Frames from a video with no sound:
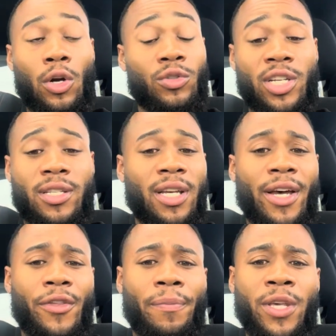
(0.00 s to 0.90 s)
just to
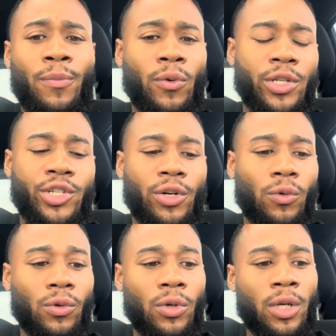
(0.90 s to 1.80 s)
other people in
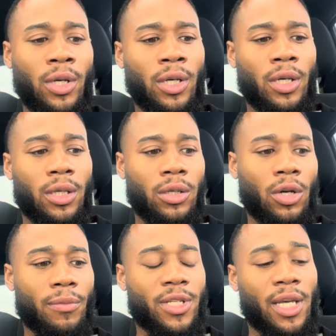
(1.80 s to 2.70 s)
general. You know
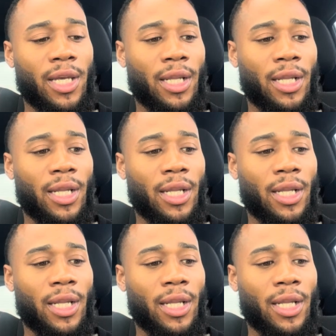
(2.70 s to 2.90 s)
what I'm saying?